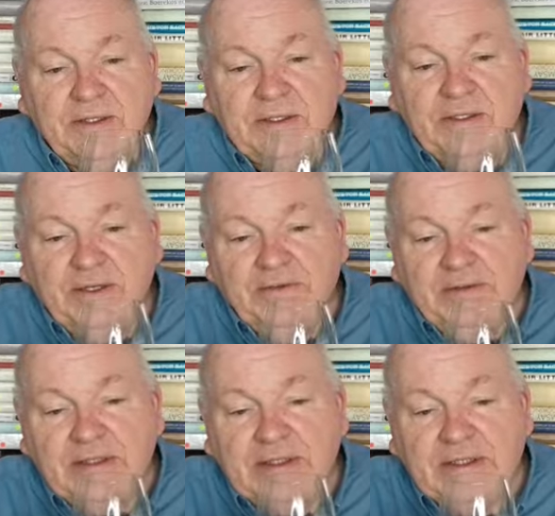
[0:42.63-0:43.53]

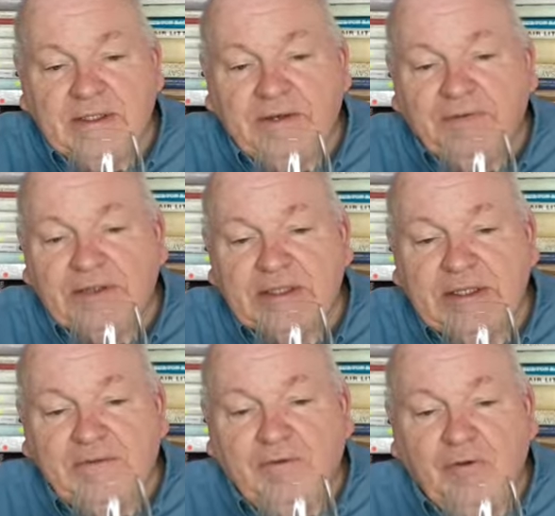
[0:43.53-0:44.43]
surface
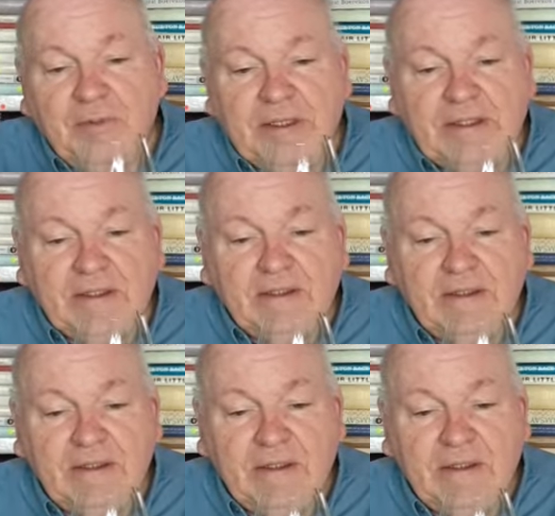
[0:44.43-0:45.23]
and forming a little